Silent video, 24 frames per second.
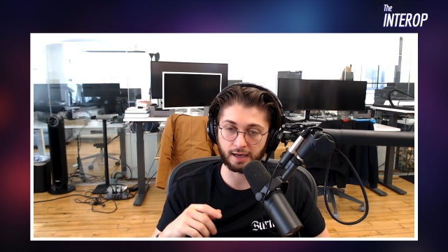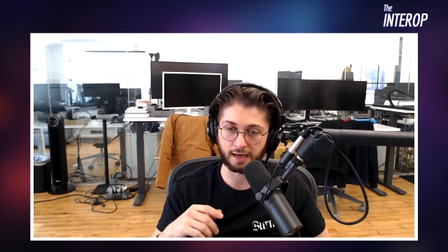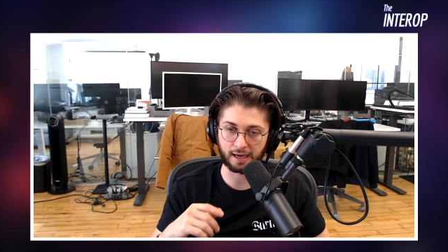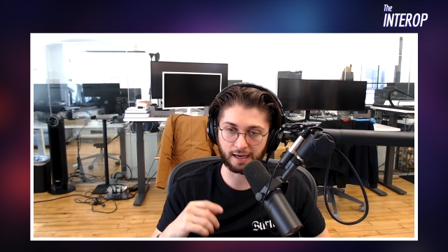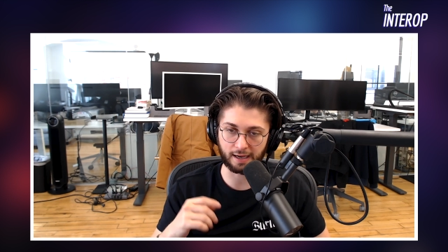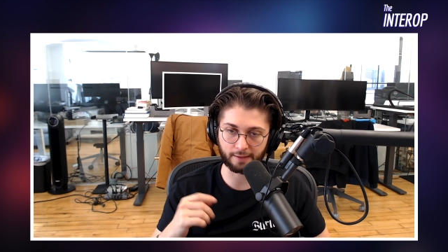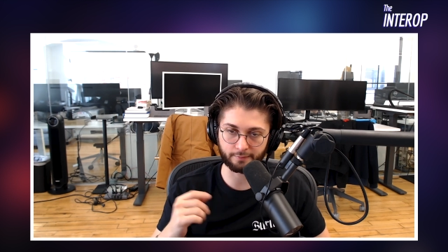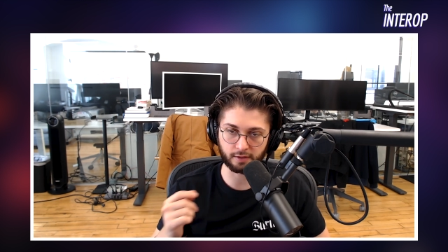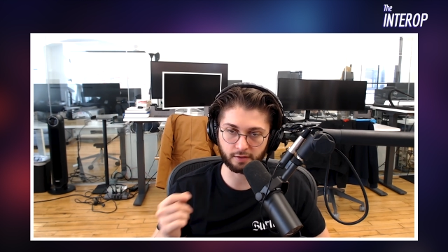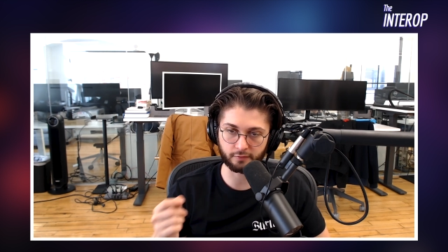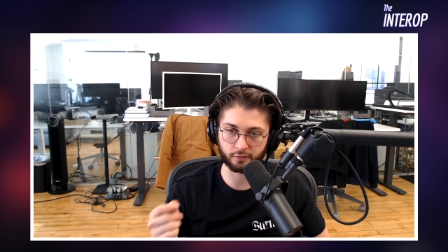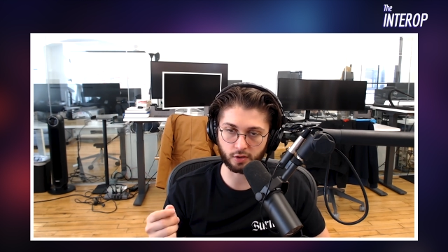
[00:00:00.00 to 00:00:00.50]

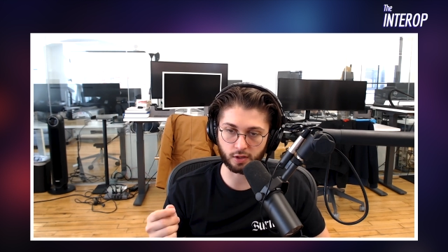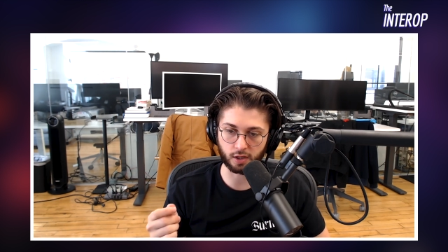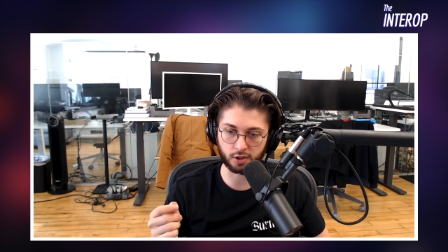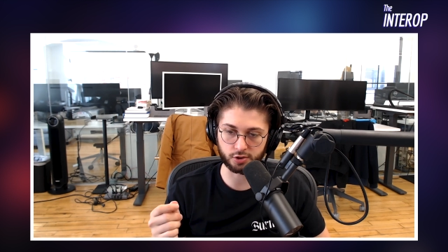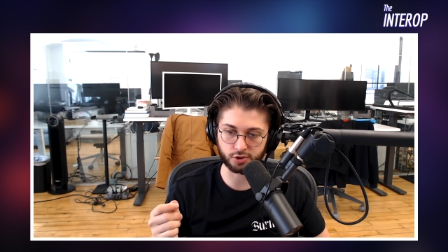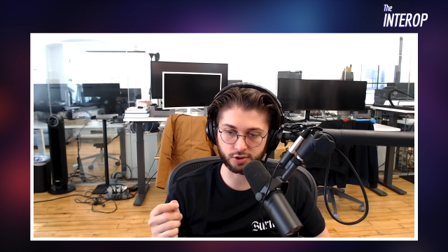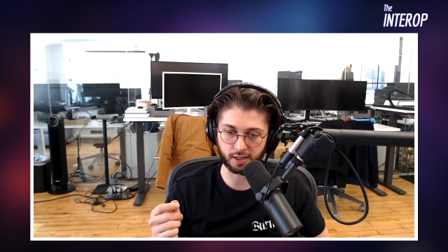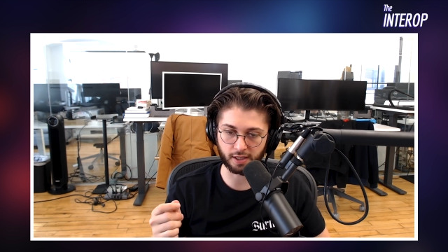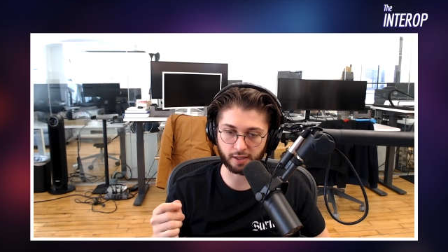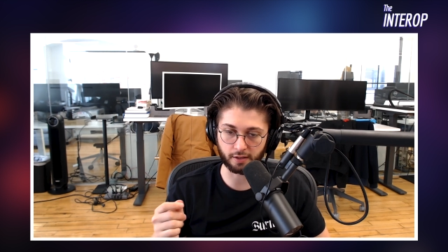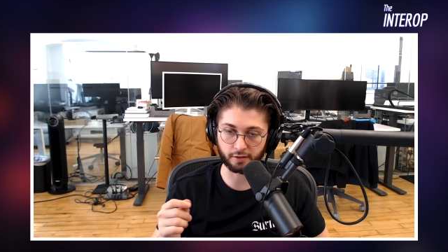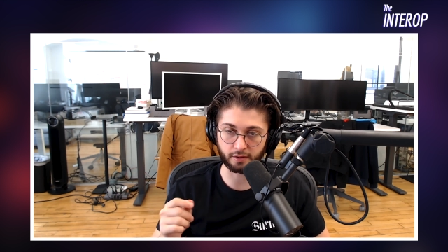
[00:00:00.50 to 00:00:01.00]
I'm giving
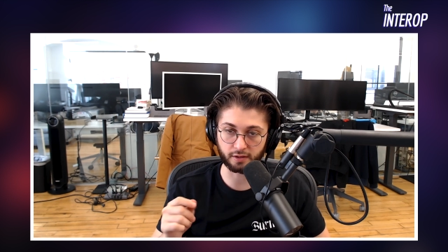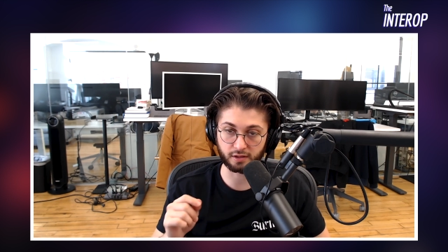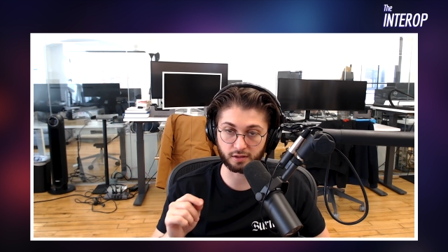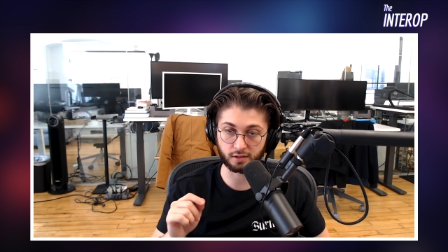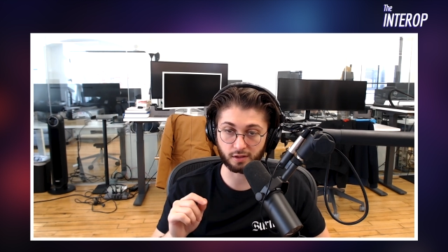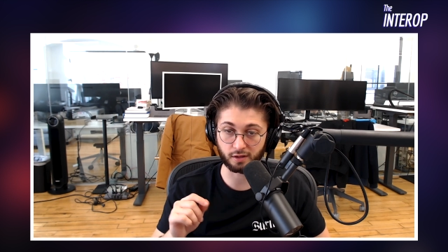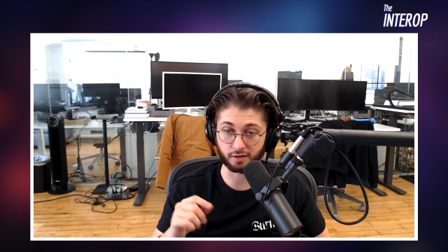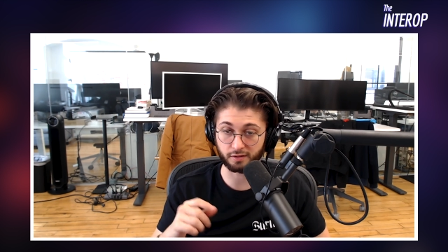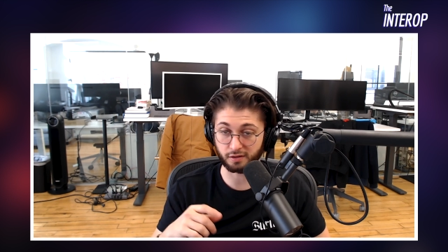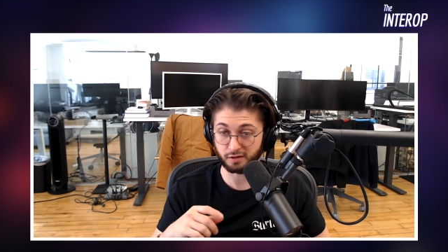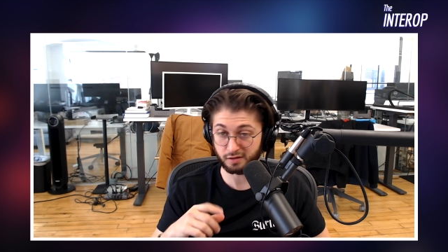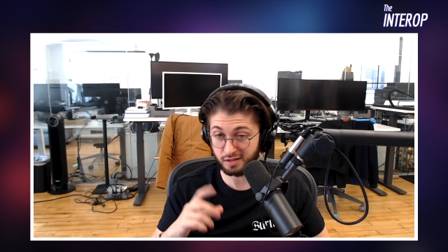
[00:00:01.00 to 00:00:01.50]
$100.
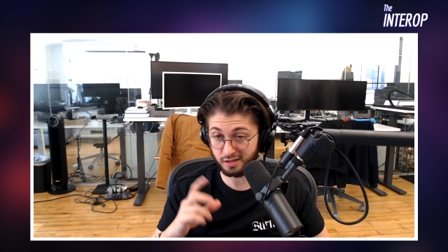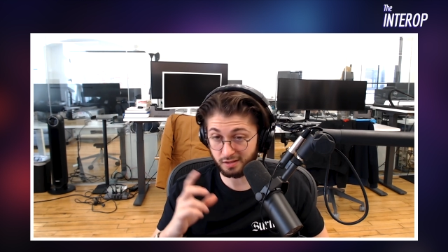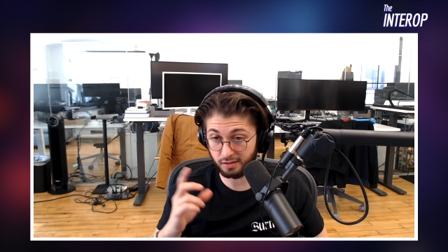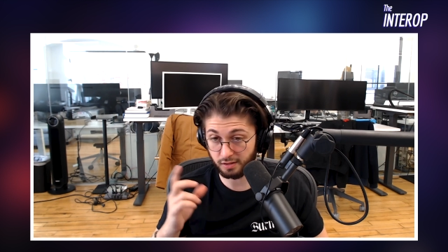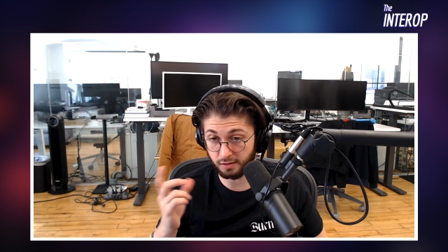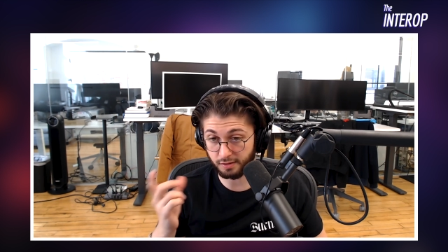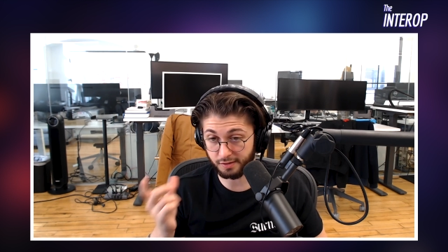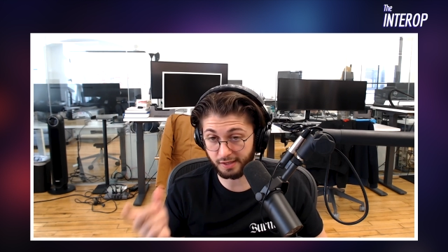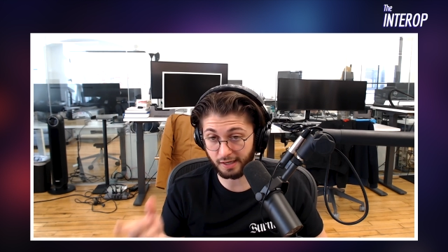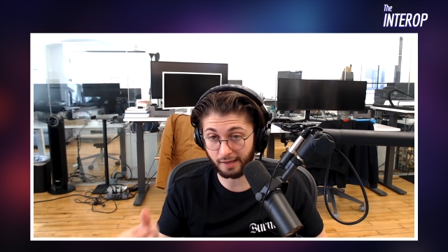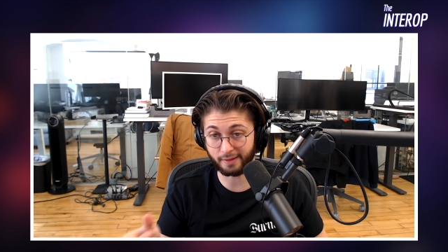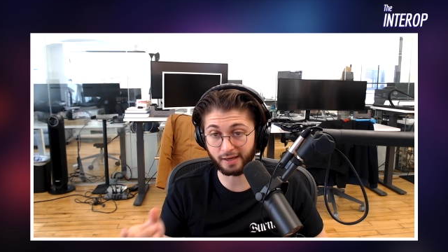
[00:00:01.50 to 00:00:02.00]
Also, since
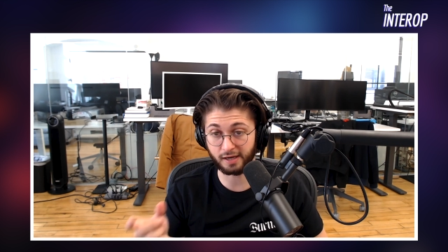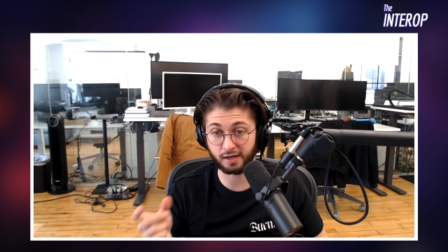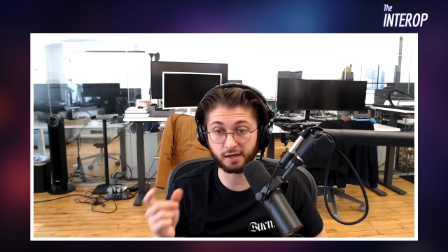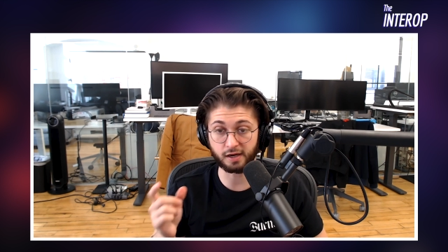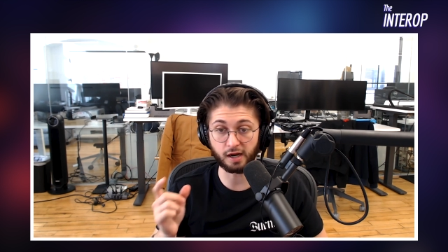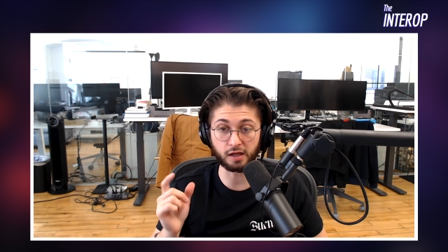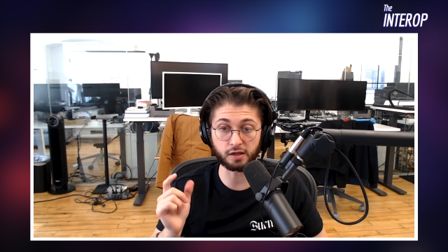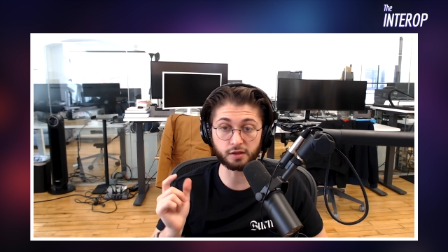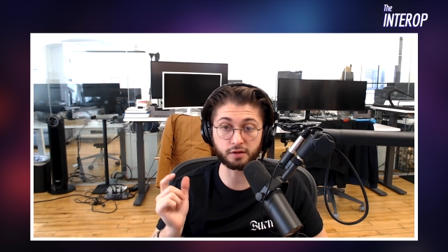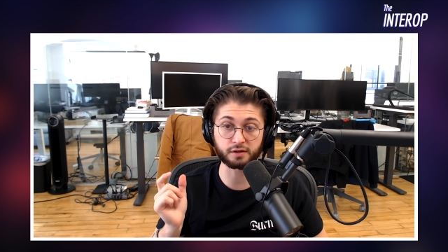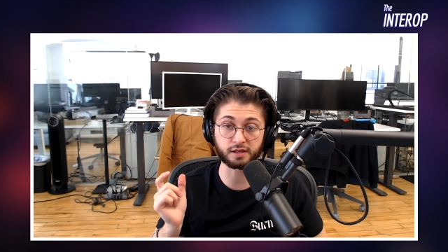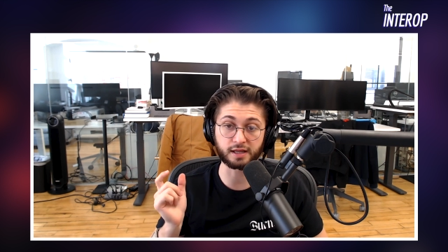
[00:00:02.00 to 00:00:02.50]
it's denominated in
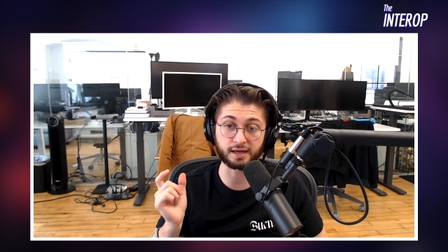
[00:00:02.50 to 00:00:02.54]
dollars,